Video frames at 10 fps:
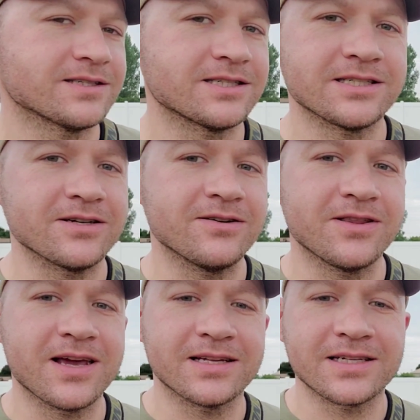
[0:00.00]
Still
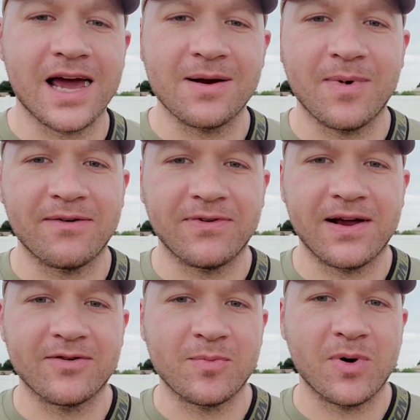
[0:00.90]
think it's kind of my
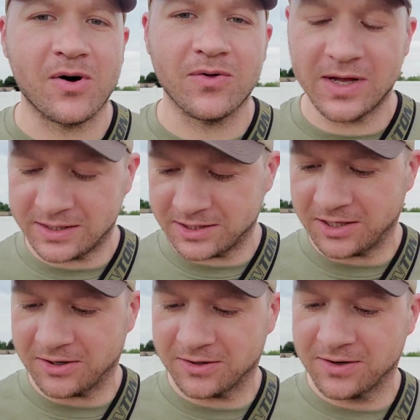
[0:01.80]
favorite bow this
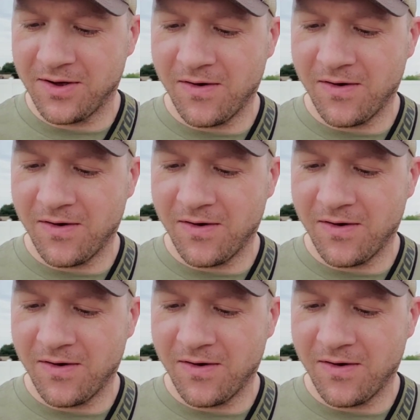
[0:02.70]
year.